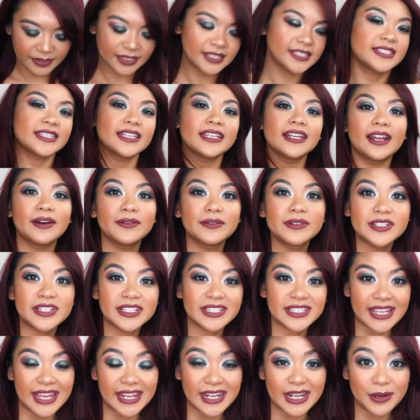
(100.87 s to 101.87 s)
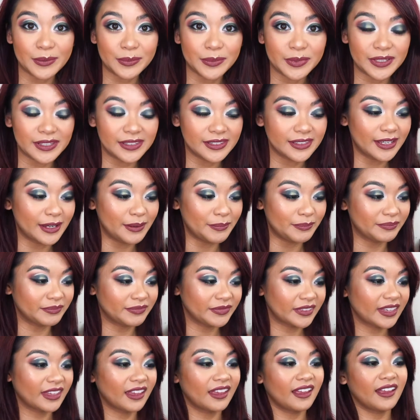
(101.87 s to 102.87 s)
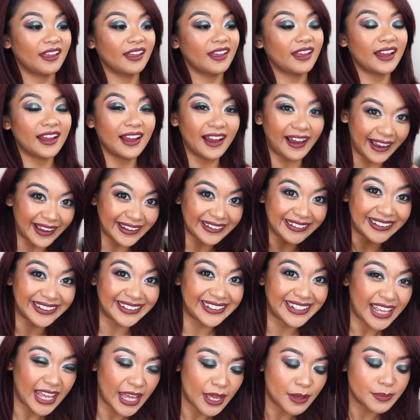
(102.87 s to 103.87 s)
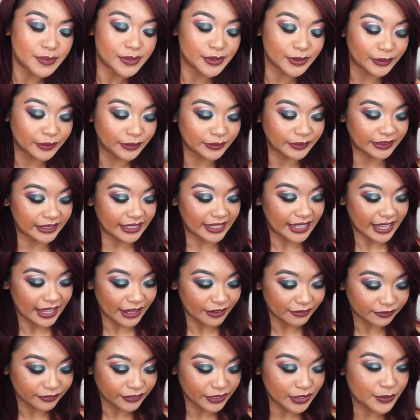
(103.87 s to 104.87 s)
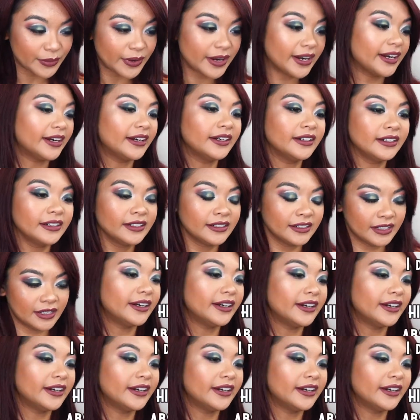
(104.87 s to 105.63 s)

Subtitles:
because then I would just end up with highlight absolutely everywhere.